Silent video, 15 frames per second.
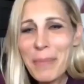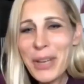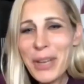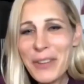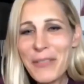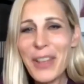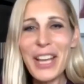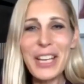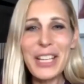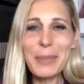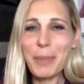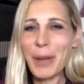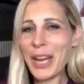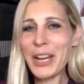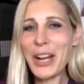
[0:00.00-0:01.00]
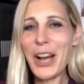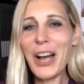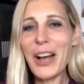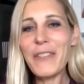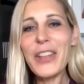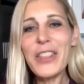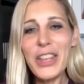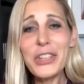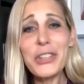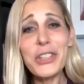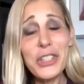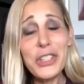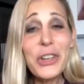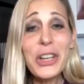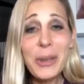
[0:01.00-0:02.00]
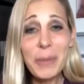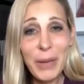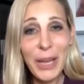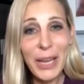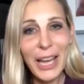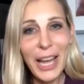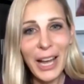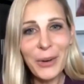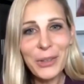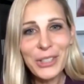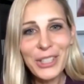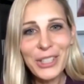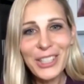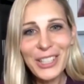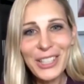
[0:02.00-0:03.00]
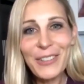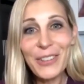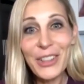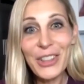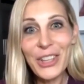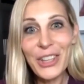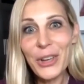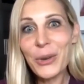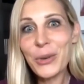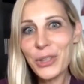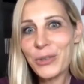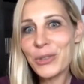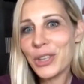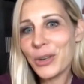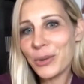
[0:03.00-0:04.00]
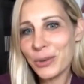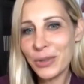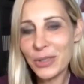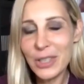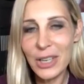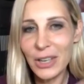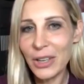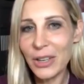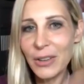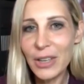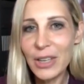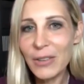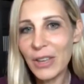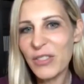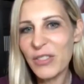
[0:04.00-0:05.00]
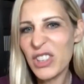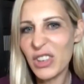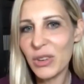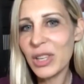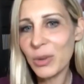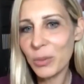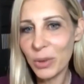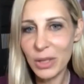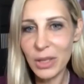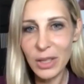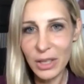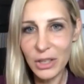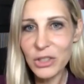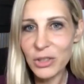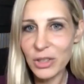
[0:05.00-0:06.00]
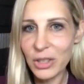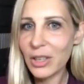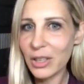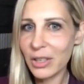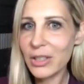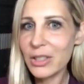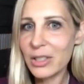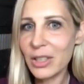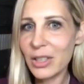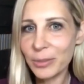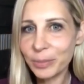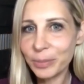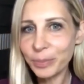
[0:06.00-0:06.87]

minivan is paid off, and then you still get a payout, even though you don't, even if you don't get one of the luxury cars. So,